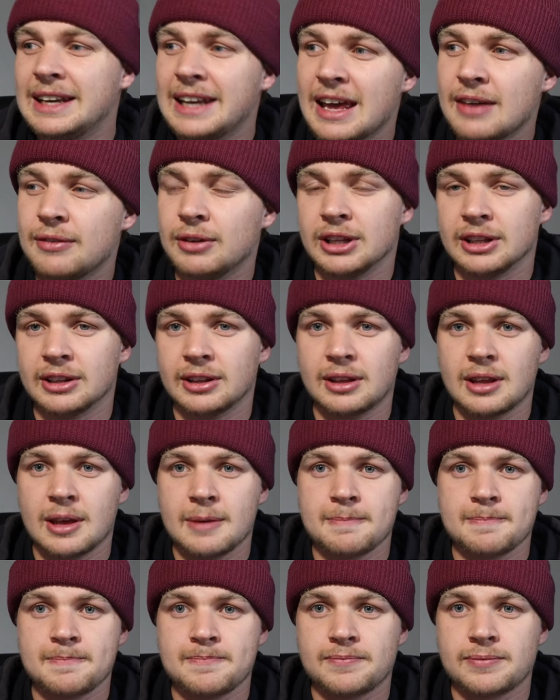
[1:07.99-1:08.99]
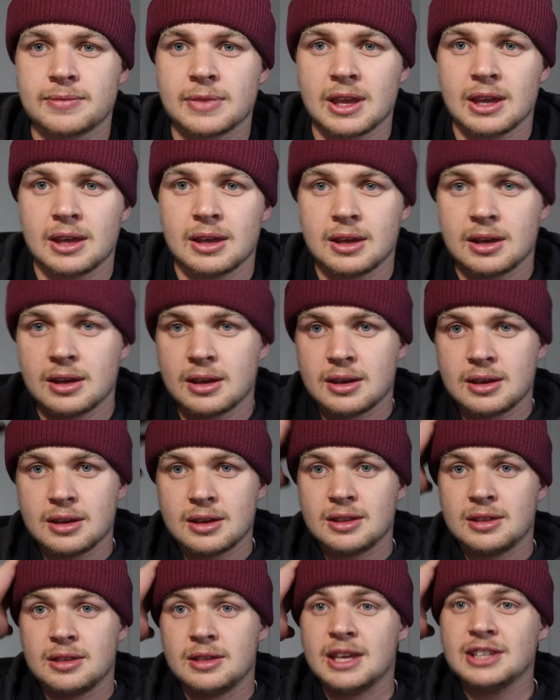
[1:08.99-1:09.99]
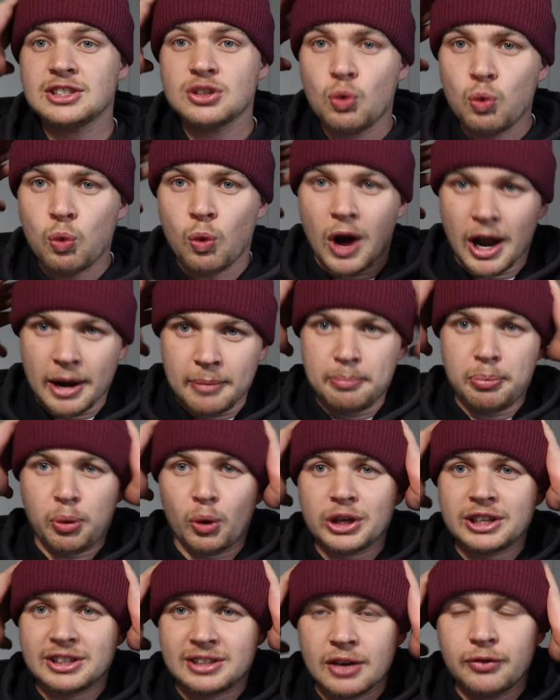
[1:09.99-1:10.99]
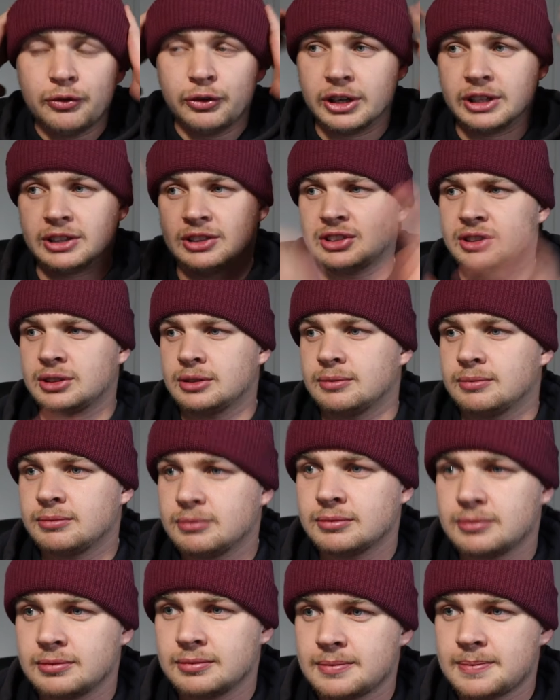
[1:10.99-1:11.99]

11th, there's a 1 point difference.